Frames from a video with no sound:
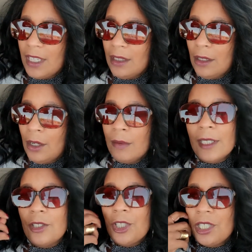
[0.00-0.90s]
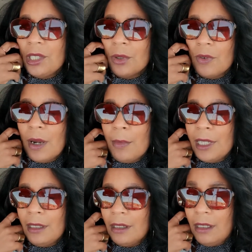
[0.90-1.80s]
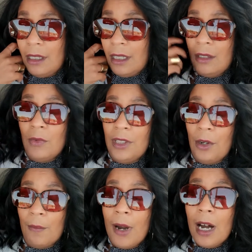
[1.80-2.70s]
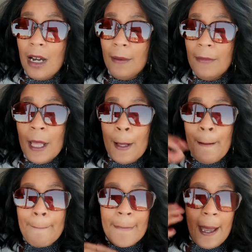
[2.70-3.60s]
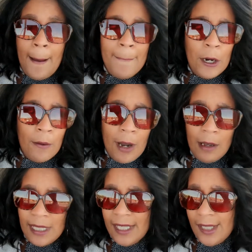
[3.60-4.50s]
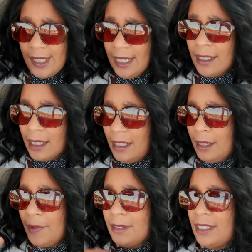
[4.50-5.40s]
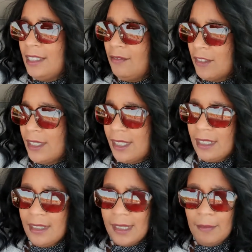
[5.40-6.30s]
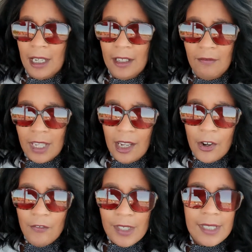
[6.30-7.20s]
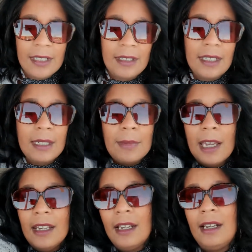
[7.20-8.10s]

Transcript: in the home that she grew up in with her mom. Her mom is sick and I believe is in some kind of care facility, but